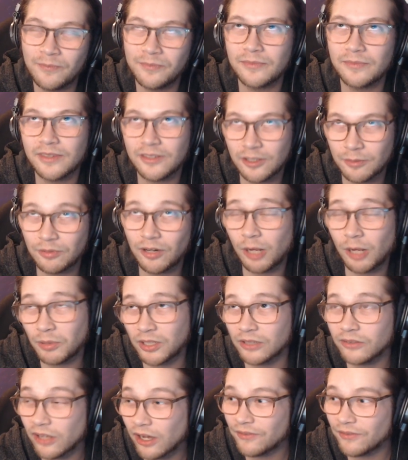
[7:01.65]
you probably
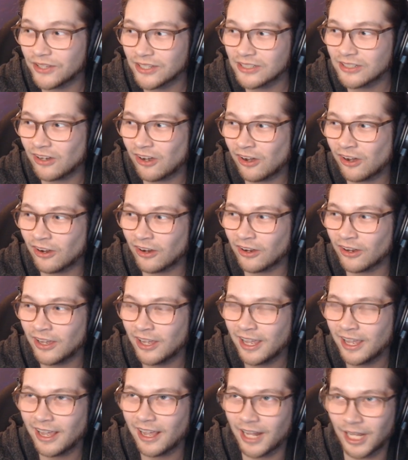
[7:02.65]
love the song,
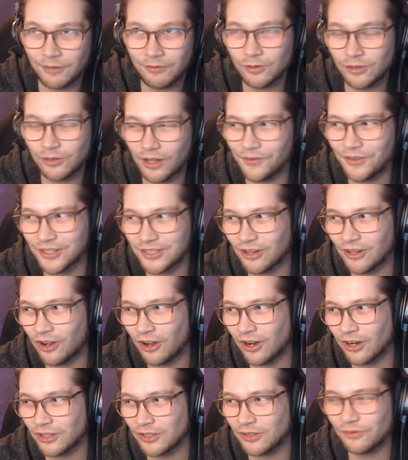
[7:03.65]
and if you love the
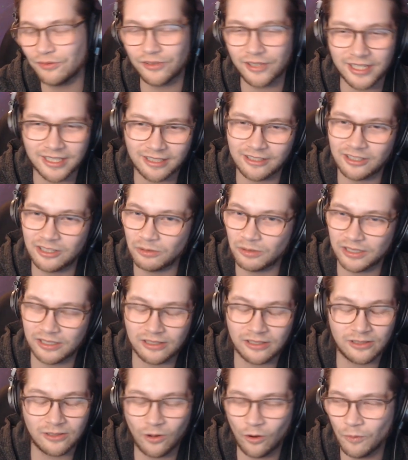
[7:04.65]
song, you've listened to it
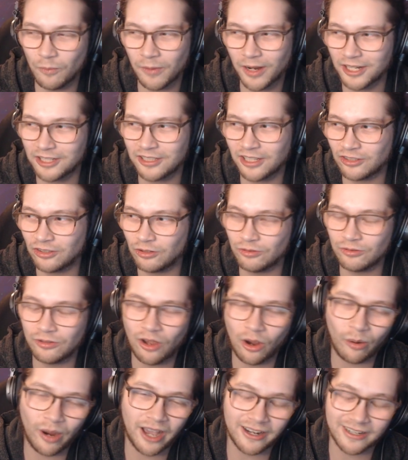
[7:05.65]
so much that you
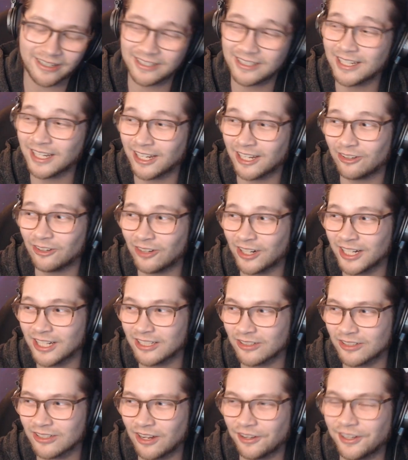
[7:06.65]
know how to sing it, right? So
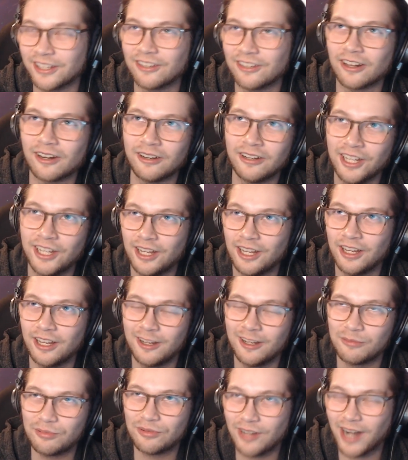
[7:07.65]
it's not like you gotta
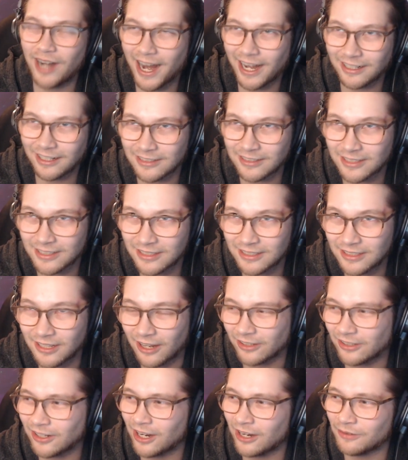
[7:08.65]
practice
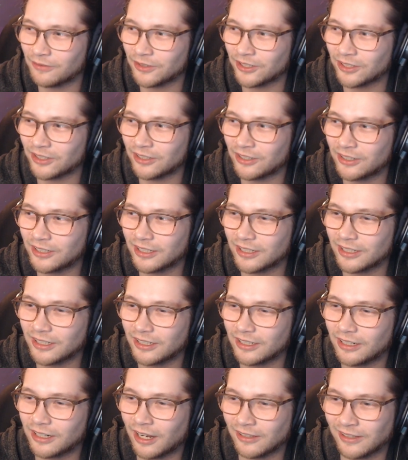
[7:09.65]
a cover,
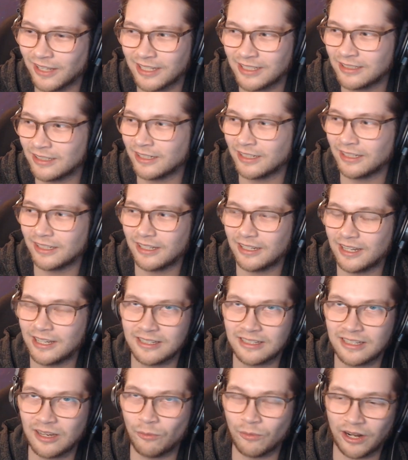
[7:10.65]
unless like
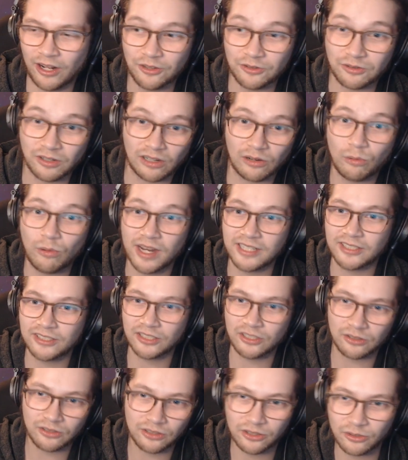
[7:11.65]
it's someone else requesting
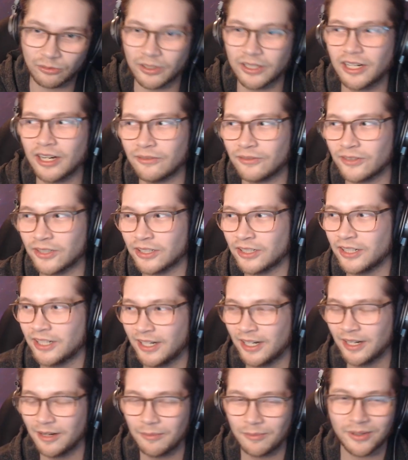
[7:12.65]
you to do a cover.
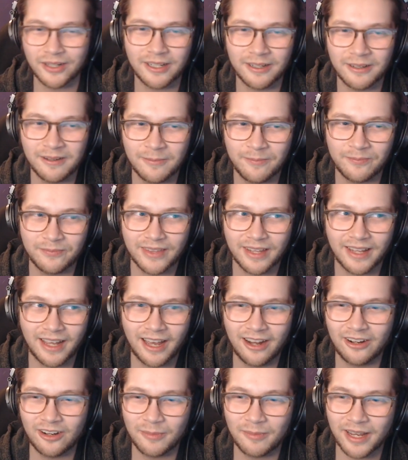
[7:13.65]
But I
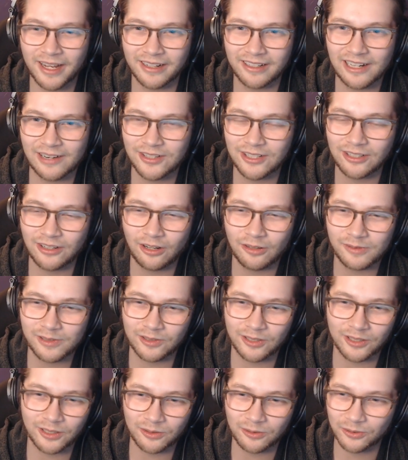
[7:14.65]
don't know, man. Covers are always
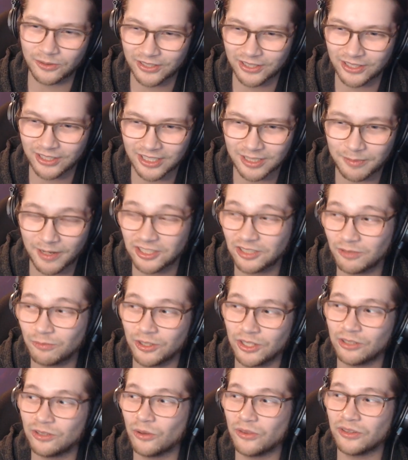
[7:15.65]
really cool to hear, especially when
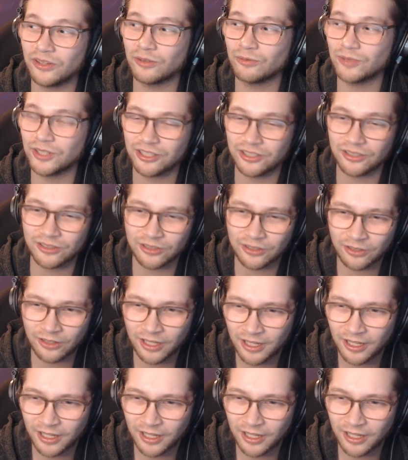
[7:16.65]
you know the original.